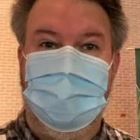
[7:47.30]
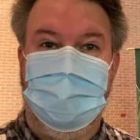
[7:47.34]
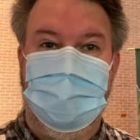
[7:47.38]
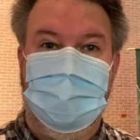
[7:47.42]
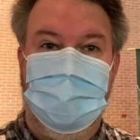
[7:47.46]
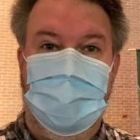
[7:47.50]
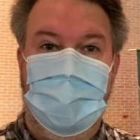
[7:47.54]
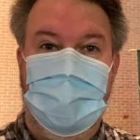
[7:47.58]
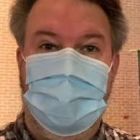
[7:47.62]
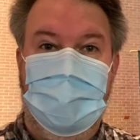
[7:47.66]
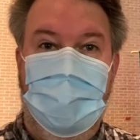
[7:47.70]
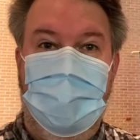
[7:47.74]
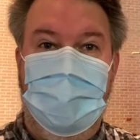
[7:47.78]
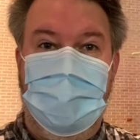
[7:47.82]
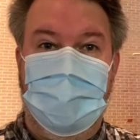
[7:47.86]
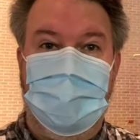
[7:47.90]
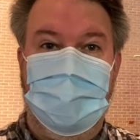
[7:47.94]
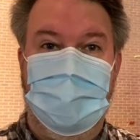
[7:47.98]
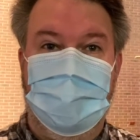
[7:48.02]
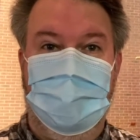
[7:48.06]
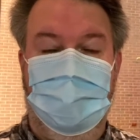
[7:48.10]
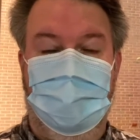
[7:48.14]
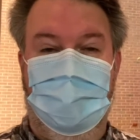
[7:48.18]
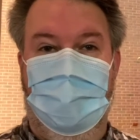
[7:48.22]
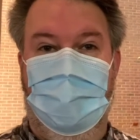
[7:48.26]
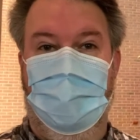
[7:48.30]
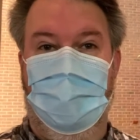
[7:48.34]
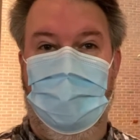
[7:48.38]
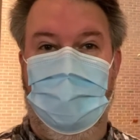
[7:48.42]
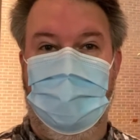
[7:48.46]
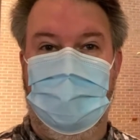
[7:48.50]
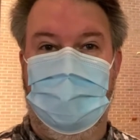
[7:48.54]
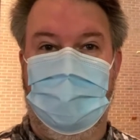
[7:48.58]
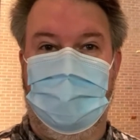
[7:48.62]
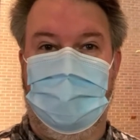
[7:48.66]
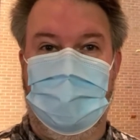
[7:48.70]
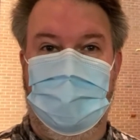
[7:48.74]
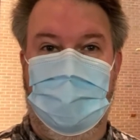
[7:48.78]
space, our
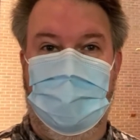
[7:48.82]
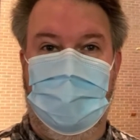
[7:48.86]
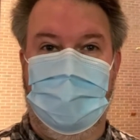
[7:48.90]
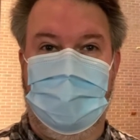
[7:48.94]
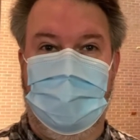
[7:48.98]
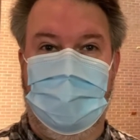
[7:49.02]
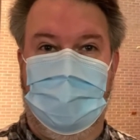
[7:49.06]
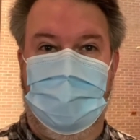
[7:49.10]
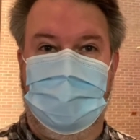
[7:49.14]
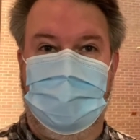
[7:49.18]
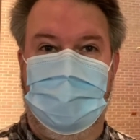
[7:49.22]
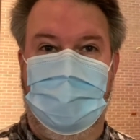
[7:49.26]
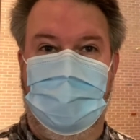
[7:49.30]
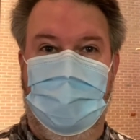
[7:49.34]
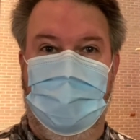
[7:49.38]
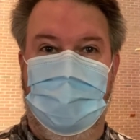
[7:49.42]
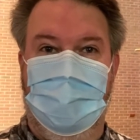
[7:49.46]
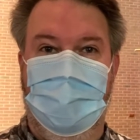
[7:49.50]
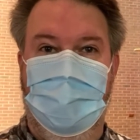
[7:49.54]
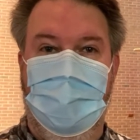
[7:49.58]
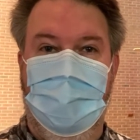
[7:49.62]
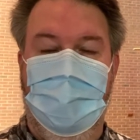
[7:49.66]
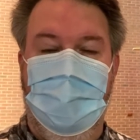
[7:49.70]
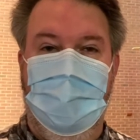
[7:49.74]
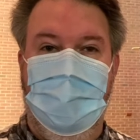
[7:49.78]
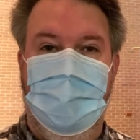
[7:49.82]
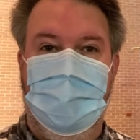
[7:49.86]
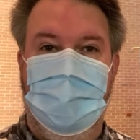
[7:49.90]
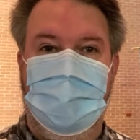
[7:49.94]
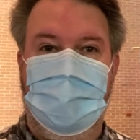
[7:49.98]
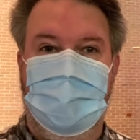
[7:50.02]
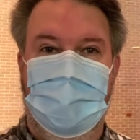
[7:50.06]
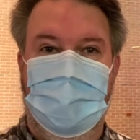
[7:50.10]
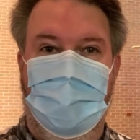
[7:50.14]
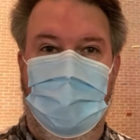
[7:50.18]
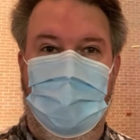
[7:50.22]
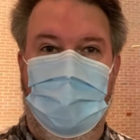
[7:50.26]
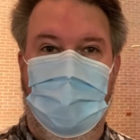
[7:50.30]
worship space outside.
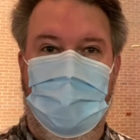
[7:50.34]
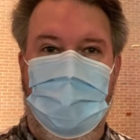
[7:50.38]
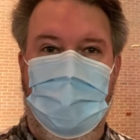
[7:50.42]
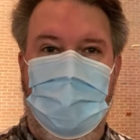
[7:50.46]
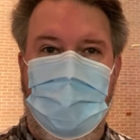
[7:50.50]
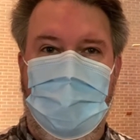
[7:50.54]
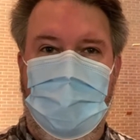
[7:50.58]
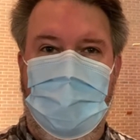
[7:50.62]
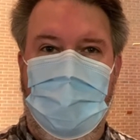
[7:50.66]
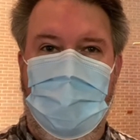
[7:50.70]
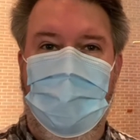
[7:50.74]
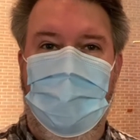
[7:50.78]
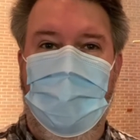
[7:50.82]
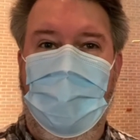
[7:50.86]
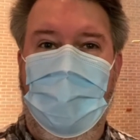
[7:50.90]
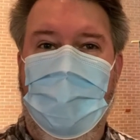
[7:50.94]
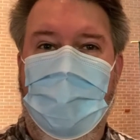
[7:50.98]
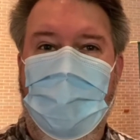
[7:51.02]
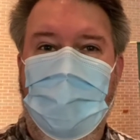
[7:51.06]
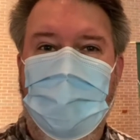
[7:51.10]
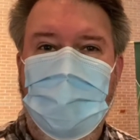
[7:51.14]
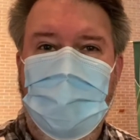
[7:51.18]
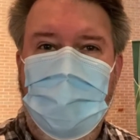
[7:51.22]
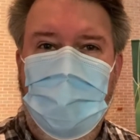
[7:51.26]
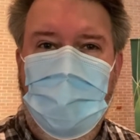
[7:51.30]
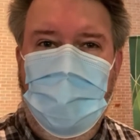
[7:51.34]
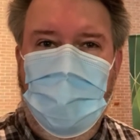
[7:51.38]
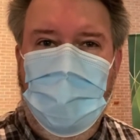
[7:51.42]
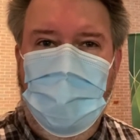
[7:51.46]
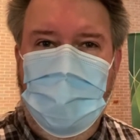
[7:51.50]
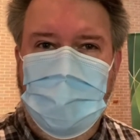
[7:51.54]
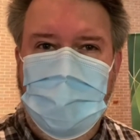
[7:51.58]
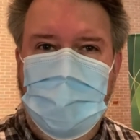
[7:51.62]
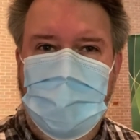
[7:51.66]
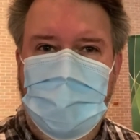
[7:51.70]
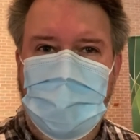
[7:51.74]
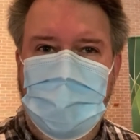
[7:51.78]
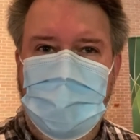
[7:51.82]
So if you have any
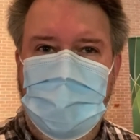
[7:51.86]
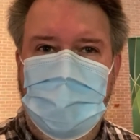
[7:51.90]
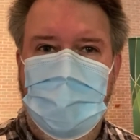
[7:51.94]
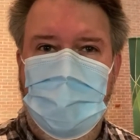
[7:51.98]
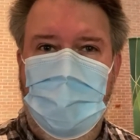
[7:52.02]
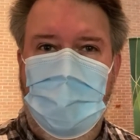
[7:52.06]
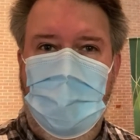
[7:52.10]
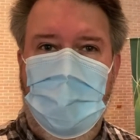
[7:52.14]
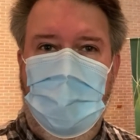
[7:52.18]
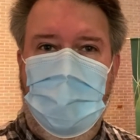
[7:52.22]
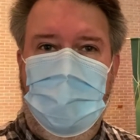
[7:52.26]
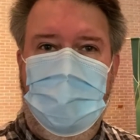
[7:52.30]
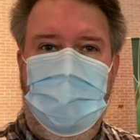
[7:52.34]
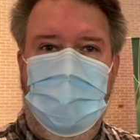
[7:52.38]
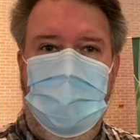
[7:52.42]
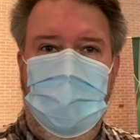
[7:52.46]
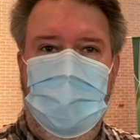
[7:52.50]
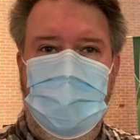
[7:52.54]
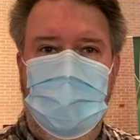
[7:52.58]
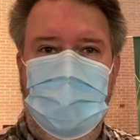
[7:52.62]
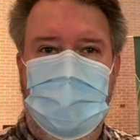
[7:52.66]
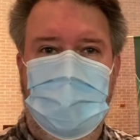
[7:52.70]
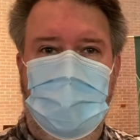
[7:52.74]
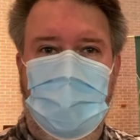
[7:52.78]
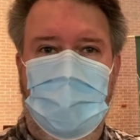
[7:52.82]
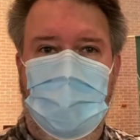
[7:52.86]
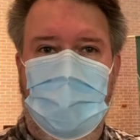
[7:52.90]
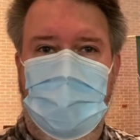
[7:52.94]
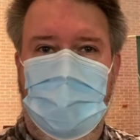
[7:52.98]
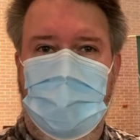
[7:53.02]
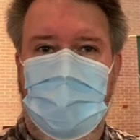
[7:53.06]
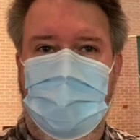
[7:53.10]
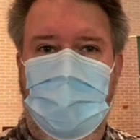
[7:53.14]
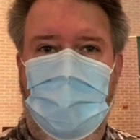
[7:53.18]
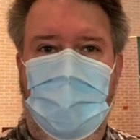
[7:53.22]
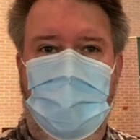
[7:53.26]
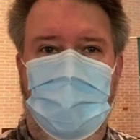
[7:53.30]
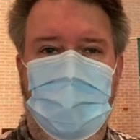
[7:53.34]
questions, please
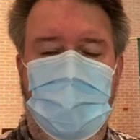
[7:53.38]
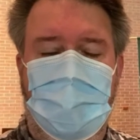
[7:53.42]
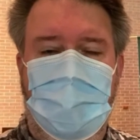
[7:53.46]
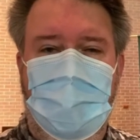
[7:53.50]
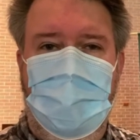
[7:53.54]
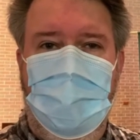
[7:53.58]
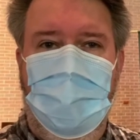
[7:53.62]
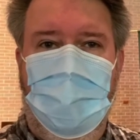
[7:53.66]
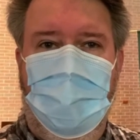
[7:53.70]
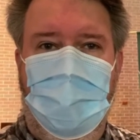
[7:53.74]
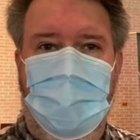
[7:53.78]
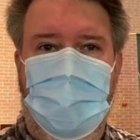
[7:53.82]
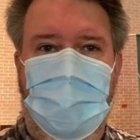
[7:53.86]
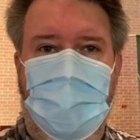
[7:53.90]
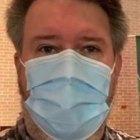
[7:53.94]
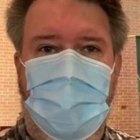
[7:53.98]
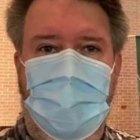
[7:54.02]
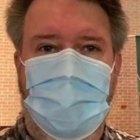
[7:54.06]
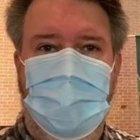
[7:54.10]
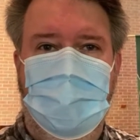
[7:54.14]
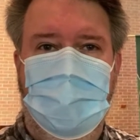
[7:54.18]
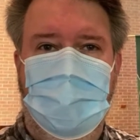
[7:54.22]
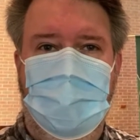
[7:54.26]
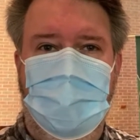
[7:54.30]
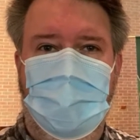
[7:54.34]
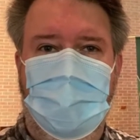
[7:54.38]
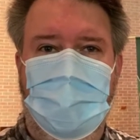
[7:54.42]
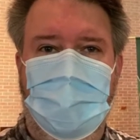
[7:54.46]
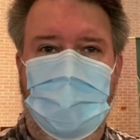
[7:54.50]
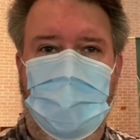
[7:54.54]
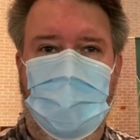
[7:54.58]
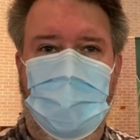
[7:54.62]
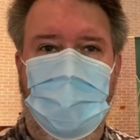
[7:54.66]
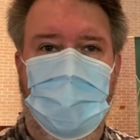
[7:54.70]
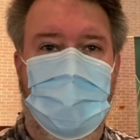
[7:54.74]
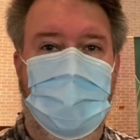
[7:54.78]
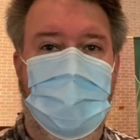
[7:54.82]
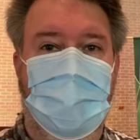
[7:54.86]
email me or Pastor
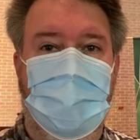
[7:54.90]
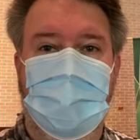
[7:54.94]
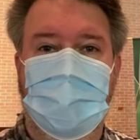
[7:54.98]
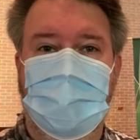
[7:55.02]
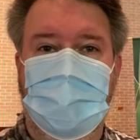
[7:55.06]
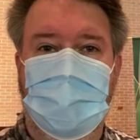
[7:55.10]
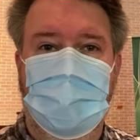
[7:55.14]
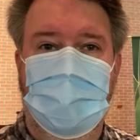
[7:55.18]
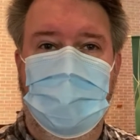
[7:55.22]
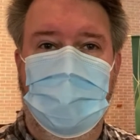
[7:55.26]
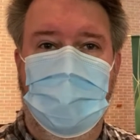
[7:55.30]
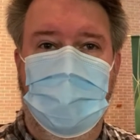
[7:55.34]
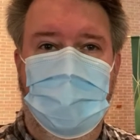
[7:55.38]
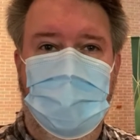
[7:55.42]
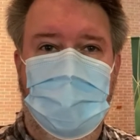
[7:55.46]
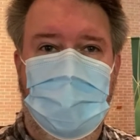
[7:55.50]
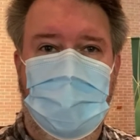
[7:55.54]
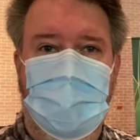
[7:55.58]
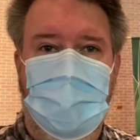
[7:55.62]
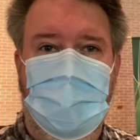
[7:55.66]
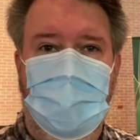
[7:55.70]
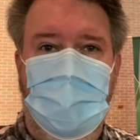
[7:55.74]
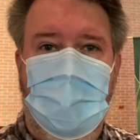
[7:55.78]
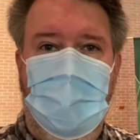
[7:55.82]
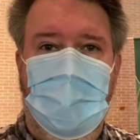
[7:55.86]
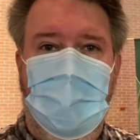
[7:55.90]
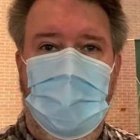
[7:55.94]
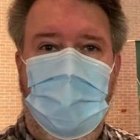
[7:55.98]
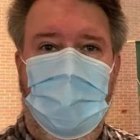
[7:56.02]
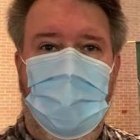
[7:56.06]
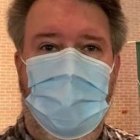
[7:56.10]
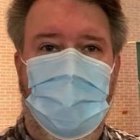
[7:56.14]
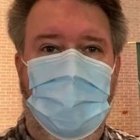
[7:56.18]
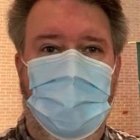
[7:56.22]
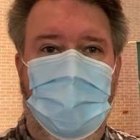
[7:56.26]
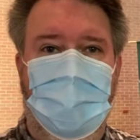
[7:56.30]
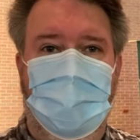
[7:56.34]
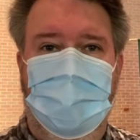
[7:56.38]
or Nancy Dury
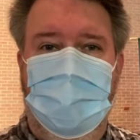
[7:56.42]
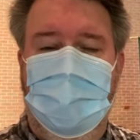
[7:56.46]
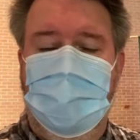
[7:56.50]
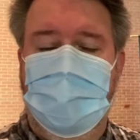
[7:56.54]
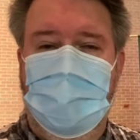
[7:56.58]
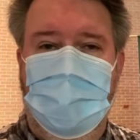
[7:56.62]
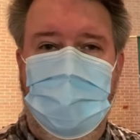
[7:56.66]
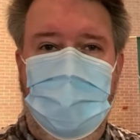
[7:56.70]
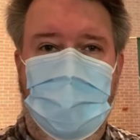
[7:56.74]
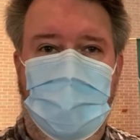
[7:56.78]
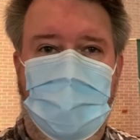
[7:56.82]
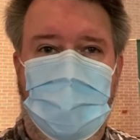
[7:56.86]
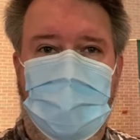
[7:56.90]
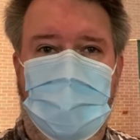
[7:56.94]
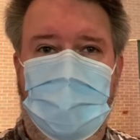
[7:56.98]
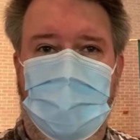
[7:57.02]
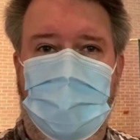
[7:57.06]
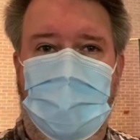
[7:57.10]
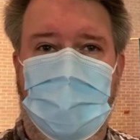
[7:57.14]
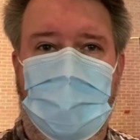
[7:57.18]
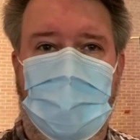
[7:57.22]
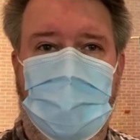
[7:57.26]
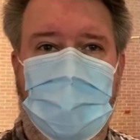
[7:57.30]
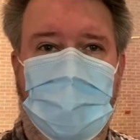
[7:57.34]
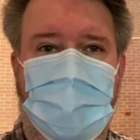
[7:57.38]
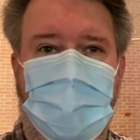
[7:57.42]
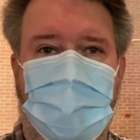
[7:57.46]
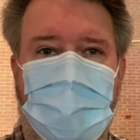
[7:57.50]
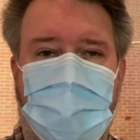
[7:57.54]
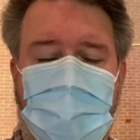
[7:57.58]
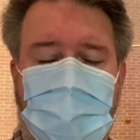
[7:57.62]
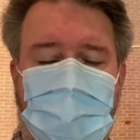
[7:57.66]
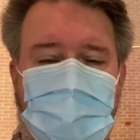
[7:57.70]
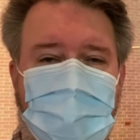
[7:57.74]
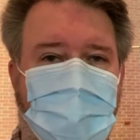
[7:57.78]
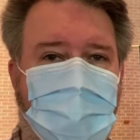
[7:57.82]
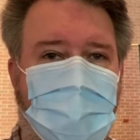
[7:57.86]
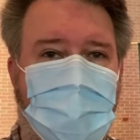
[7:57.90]
or Elizabeth
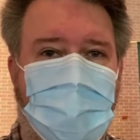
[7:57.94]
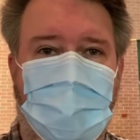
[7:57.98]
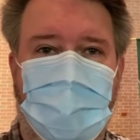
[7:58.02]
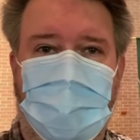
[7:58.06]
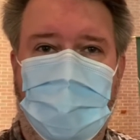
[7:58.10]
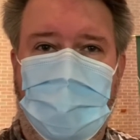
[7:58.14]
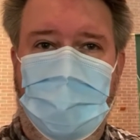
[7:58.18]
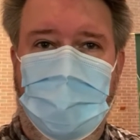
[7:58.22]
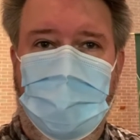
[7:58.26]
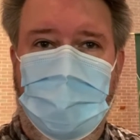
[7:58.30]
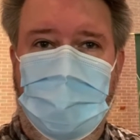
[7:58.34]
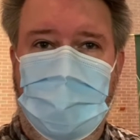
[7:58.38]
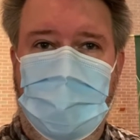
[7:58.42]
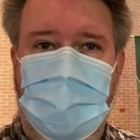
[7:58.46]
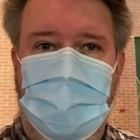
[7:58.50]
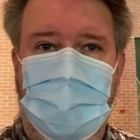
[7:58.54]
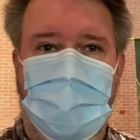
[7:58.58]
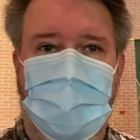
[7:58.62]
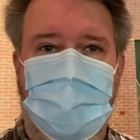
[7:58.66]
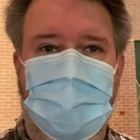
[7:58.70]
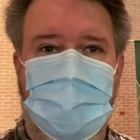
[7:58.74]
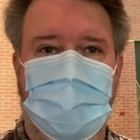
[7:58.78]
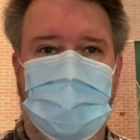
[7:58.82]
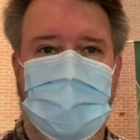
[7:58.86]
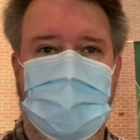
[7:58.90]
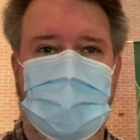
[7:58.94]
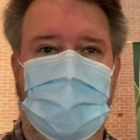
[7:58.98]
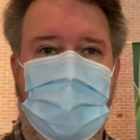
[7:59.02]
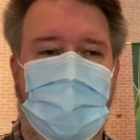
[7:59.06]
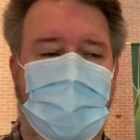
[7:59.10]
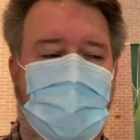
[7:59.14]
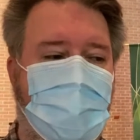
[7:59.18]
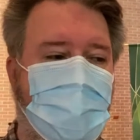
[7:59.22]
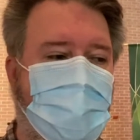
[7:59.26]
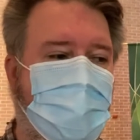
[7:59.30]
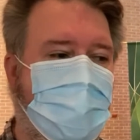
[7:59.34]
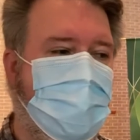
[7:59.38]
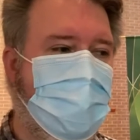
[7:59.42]
Wagner or any of us,
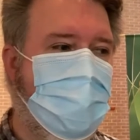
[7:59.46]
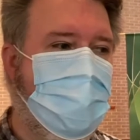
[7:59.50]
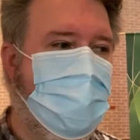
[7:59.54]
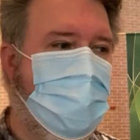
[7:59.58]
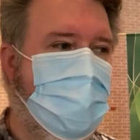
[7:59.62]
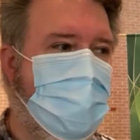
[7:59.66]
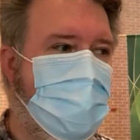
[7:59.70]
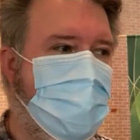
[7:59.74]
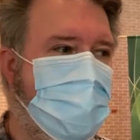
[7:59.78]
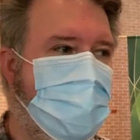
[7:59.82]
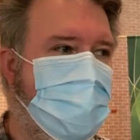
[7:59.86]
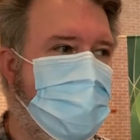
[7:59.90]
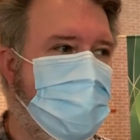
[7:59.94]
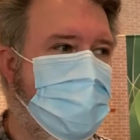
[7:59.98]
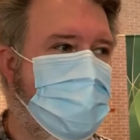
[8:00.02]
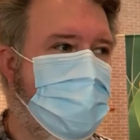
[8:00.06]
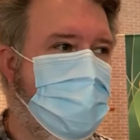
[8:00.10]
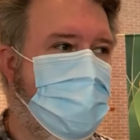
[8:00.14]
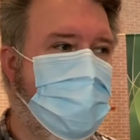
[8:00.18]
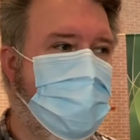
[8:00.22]
and